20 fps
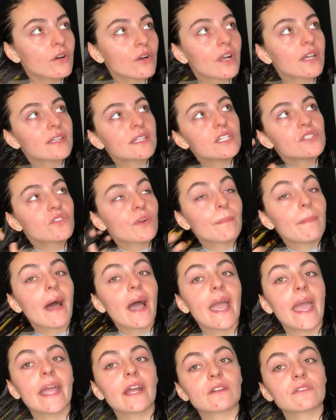or at least for my
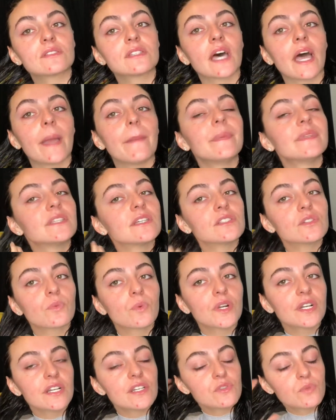hair type, it doesn't
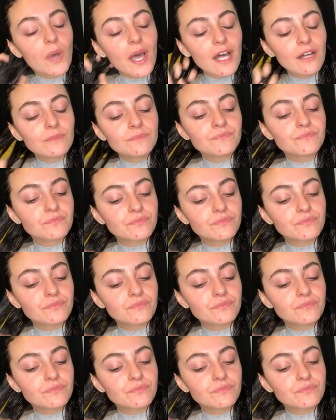work as well.